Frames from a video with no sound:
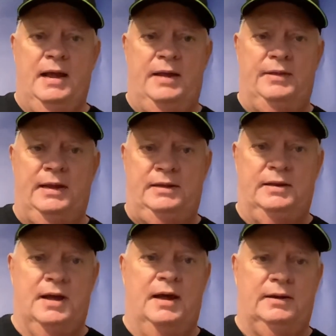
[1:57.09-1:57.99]
and they
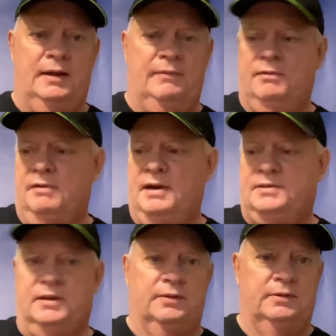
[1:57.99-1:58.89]
did not have the
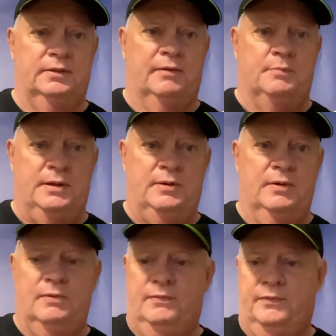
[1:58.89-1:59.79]
rights to Love Me
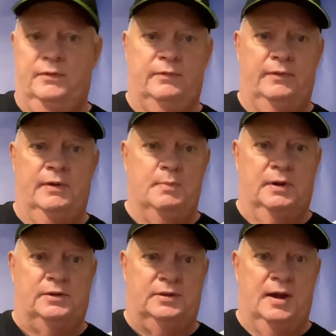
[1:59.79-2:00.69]
Do for very
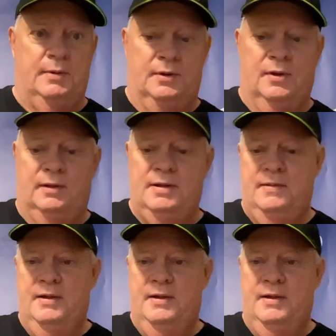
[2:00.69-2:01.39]
much time at all.